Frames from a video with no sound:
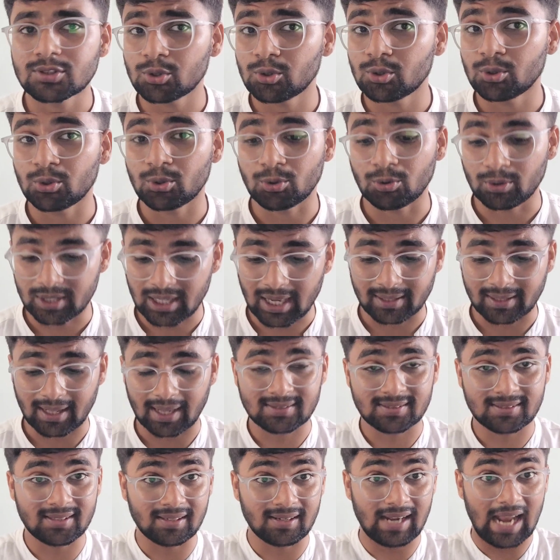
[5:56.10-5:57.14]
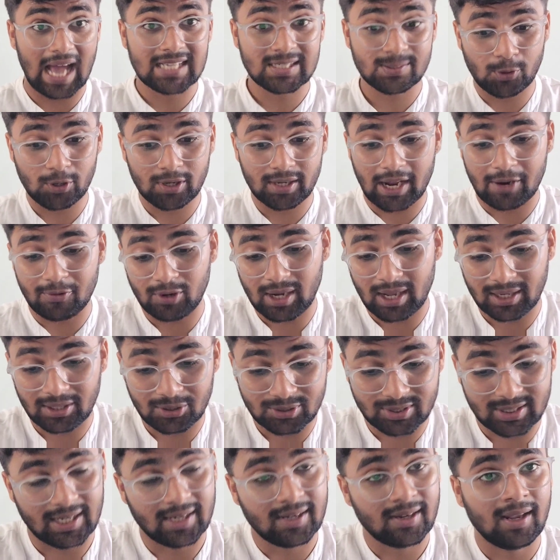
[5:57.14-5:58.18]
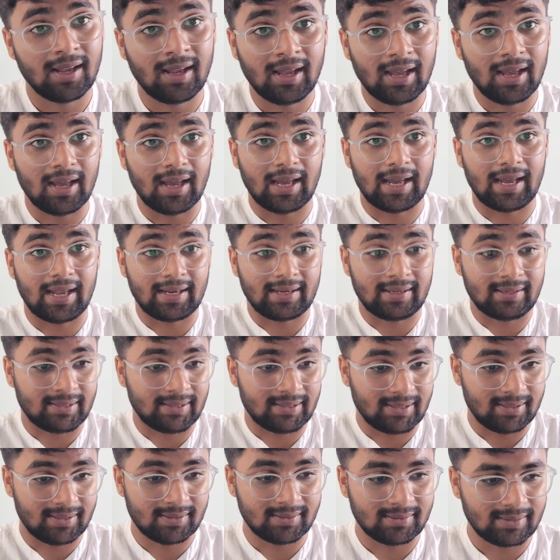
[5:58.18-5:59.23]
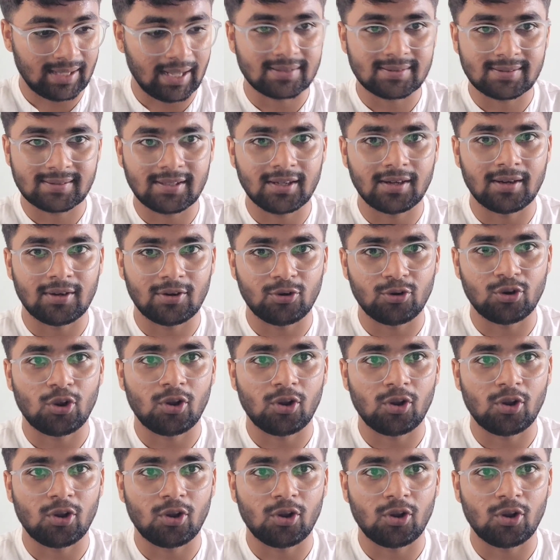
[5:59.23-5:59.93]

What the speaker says: So yeah, that's the last point I would like to share. And that's the